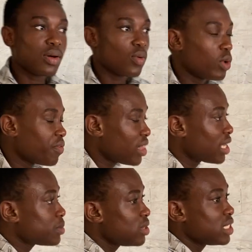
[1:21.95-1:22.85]
With
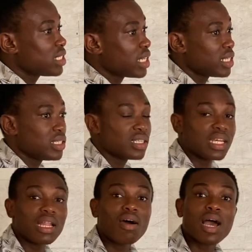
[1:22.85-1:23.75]
that being said, the
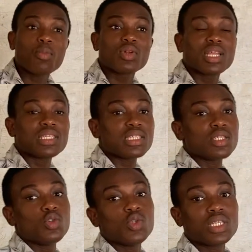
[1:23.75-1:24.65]
null hypothesis
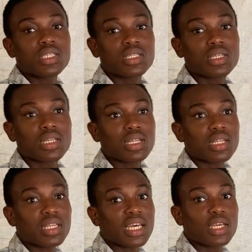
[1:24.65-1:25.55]
uses
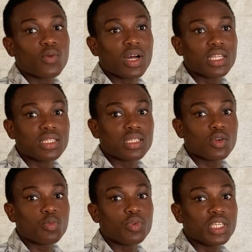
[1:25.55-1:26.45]
the equality
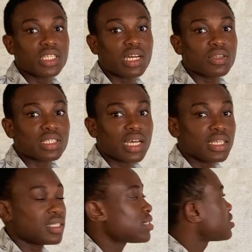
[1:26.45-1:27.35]
operational signs.